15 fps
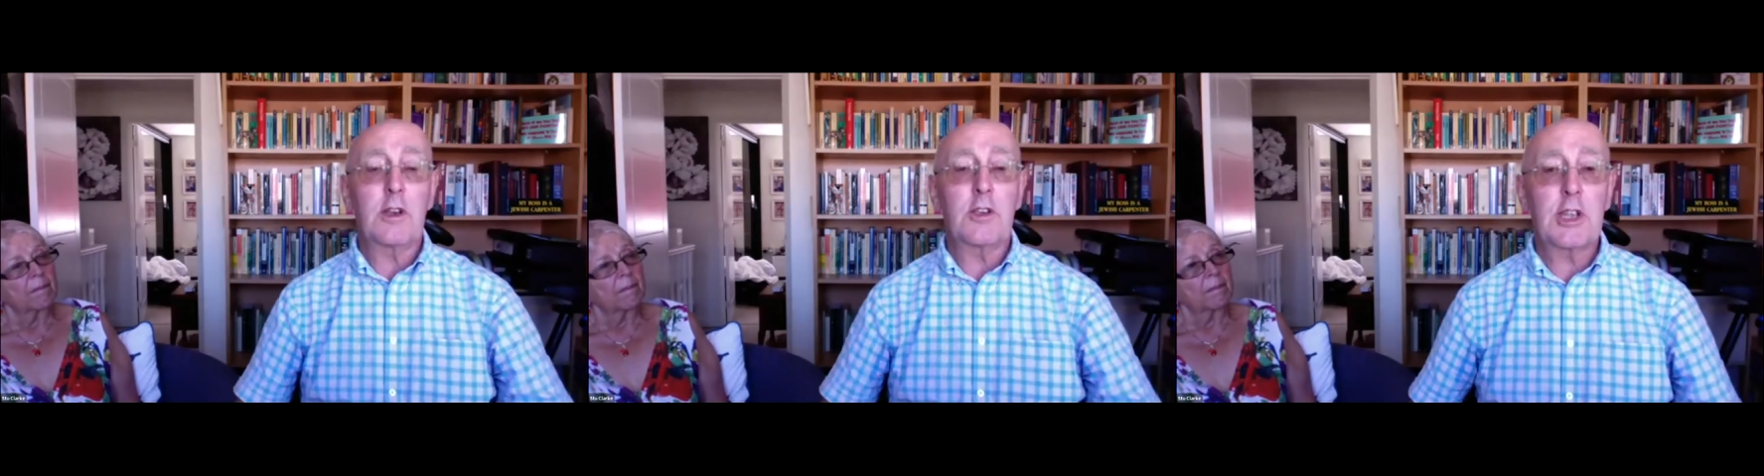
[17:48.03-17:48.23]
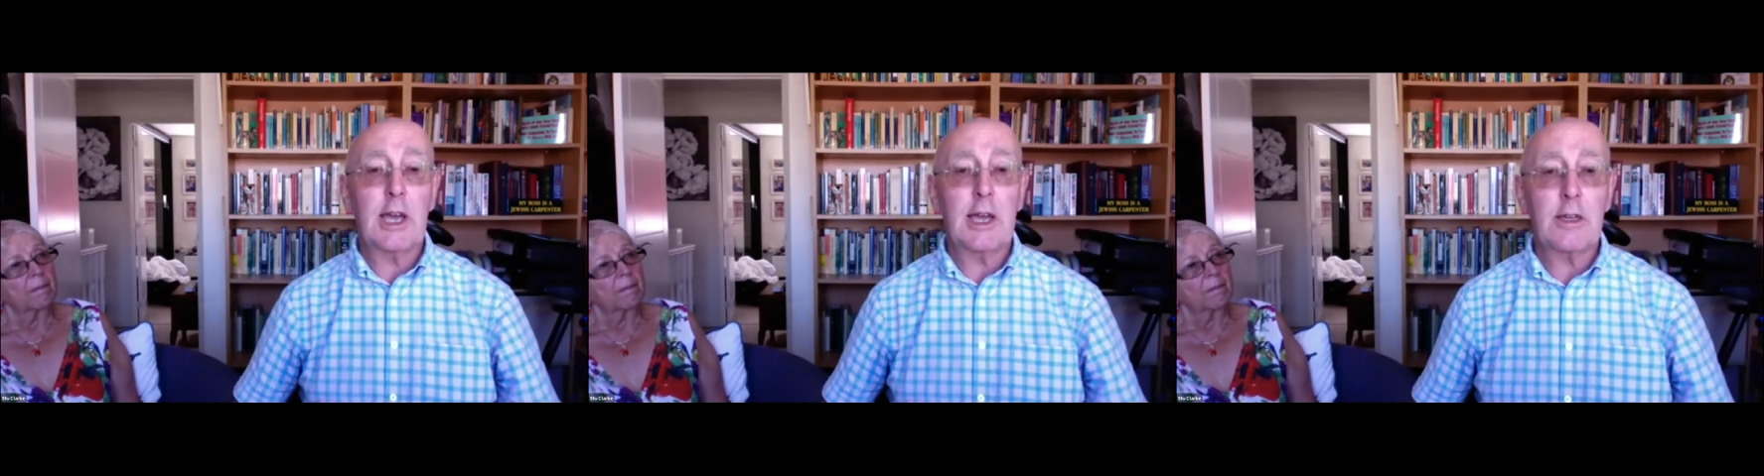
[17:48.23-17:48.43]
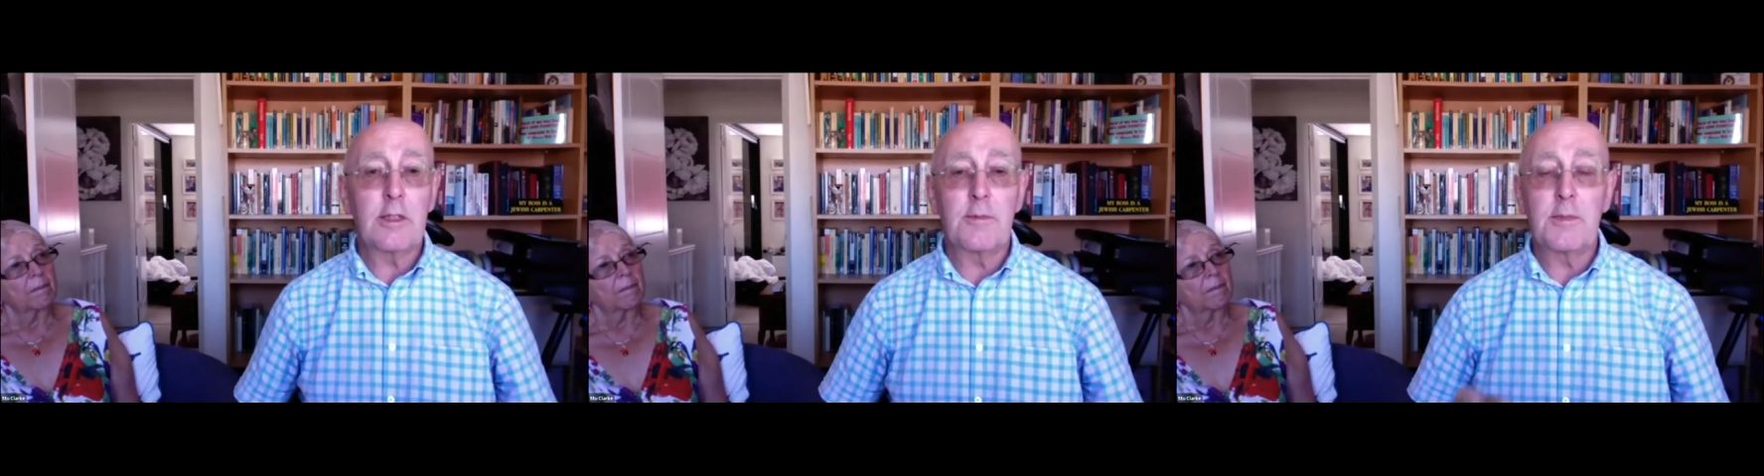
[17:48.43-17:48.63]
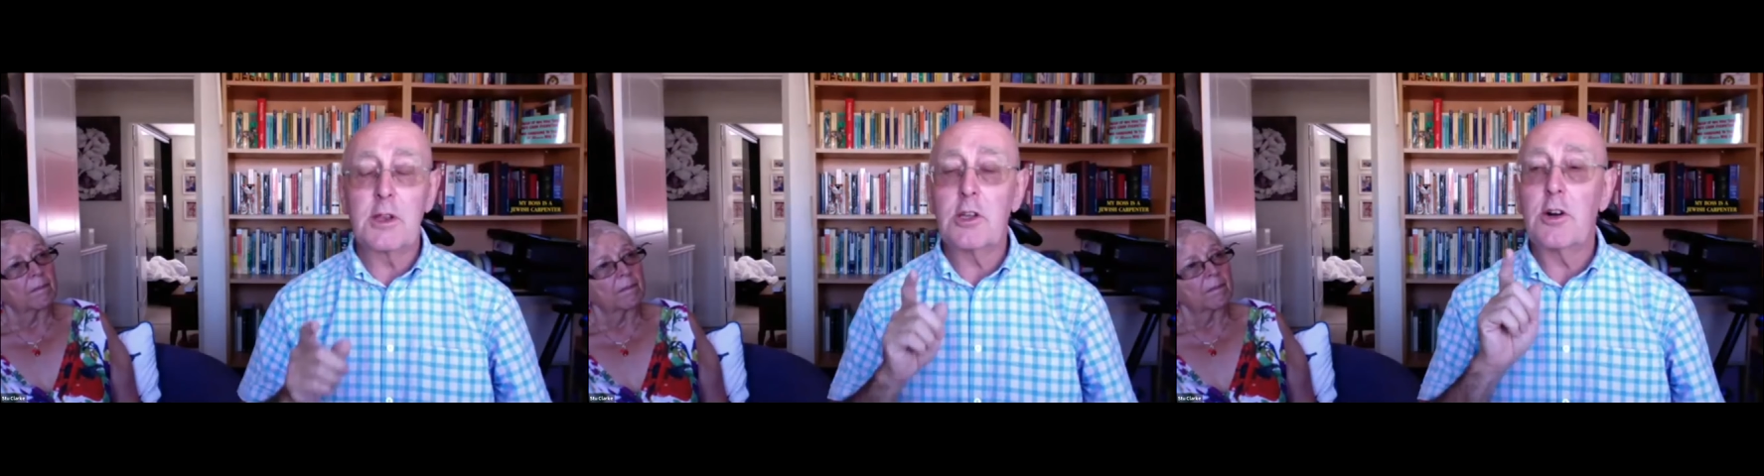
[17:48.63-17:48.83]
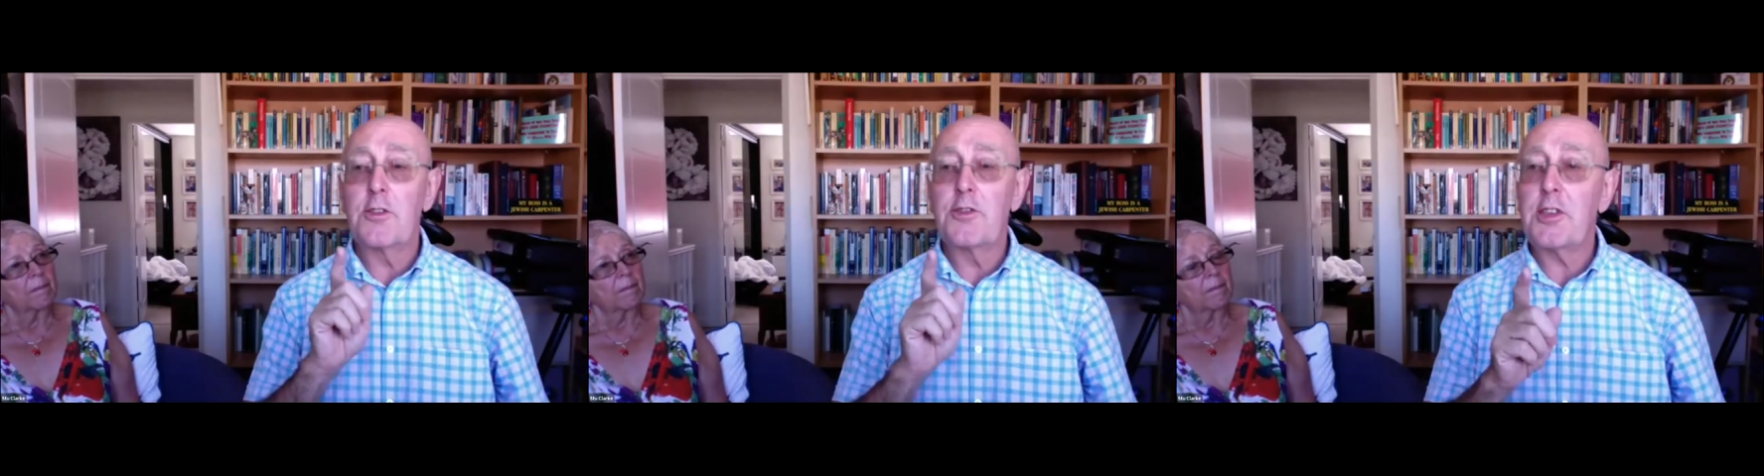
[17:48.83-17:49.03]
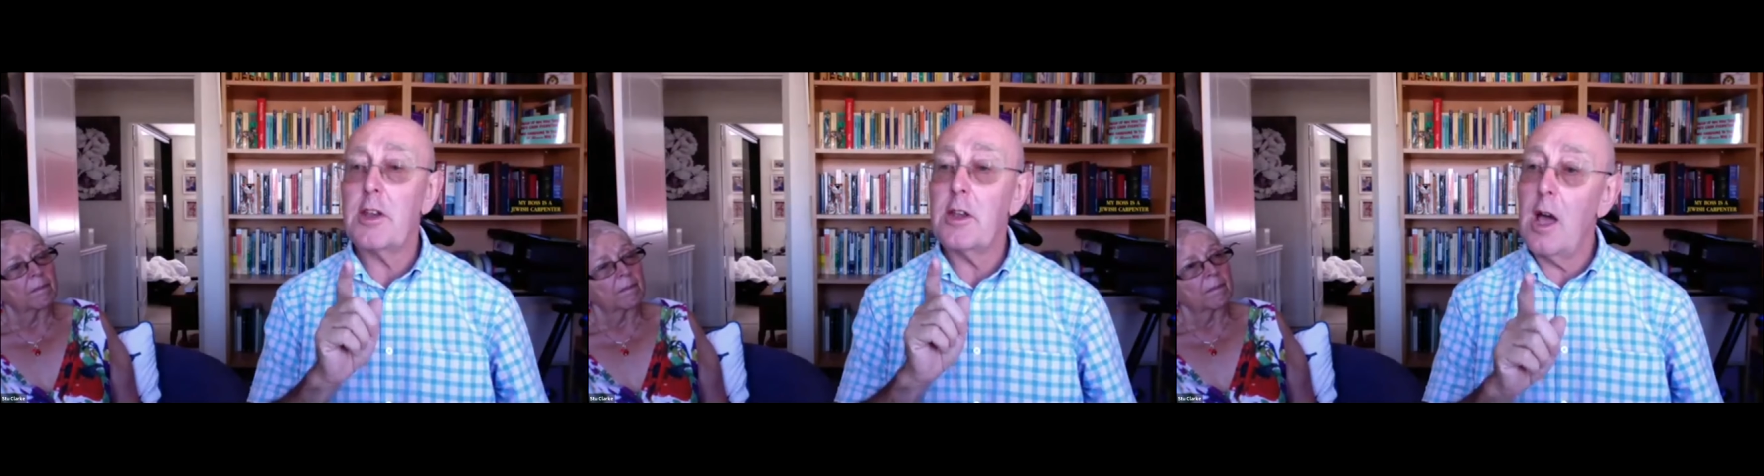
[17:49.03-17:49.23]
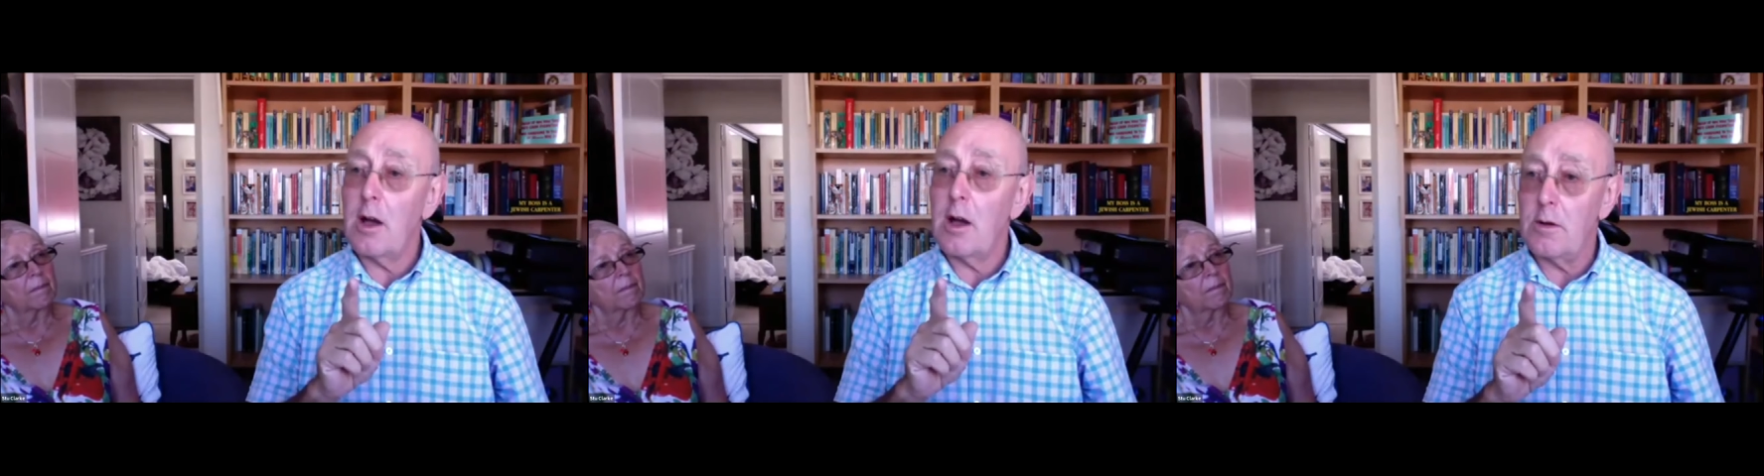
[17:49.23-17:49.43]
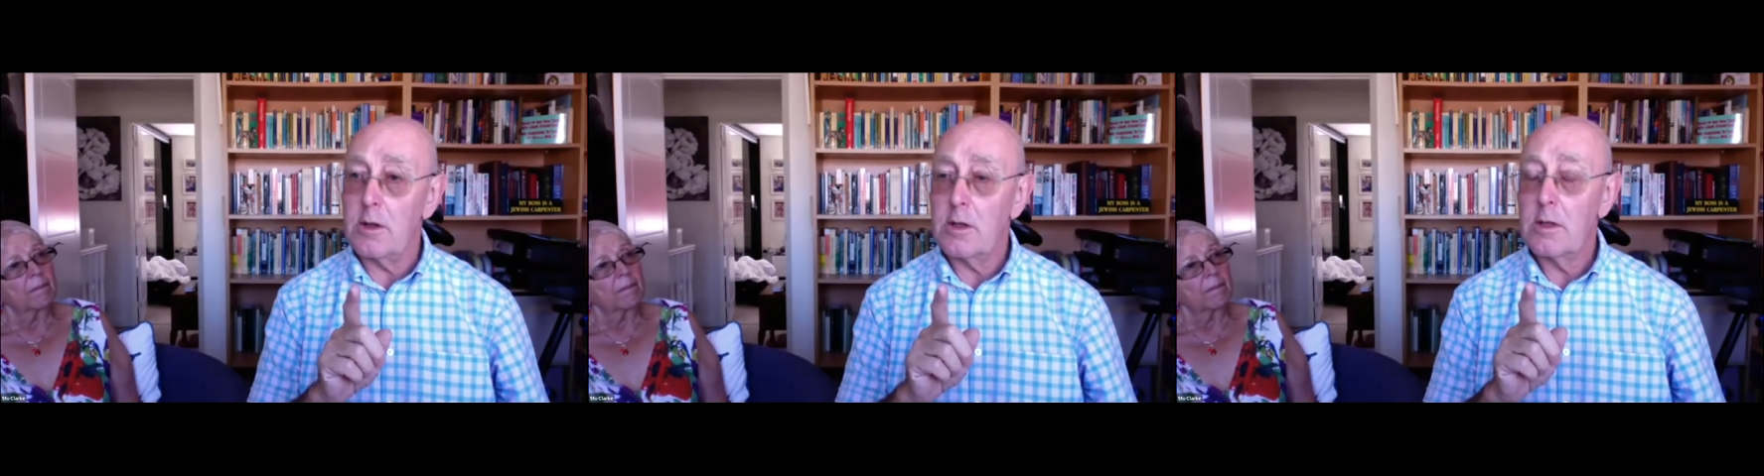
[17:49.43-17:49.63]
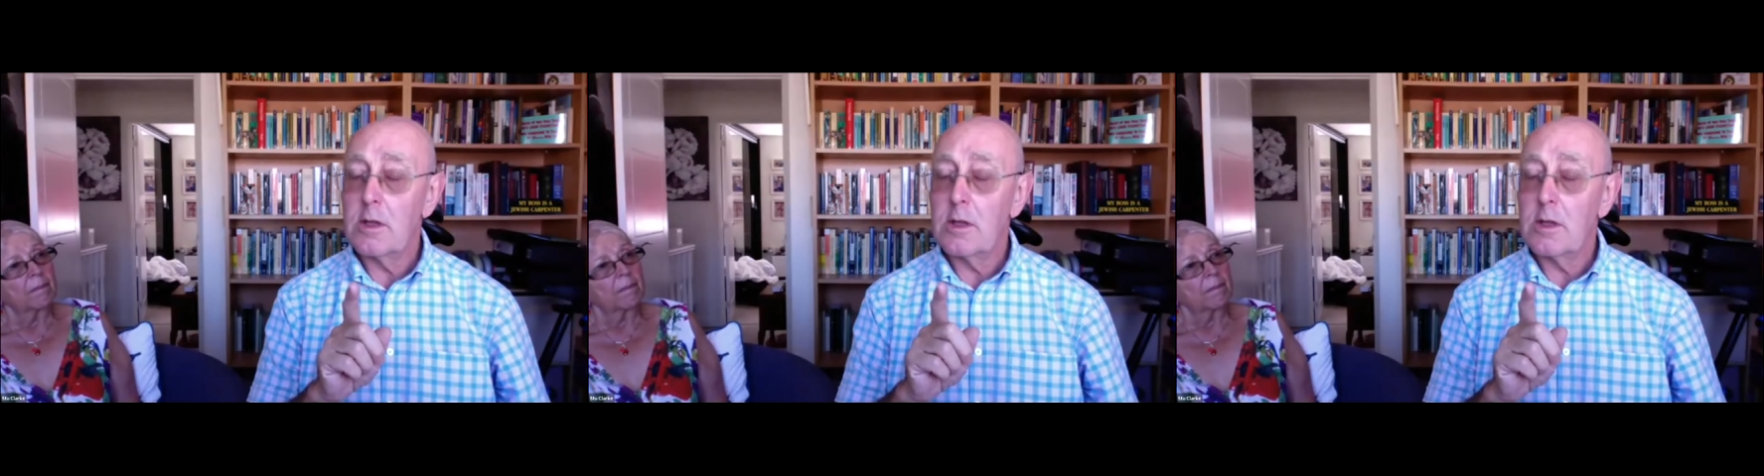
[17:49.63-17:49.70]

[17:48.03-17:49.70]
attack them? And God said, no.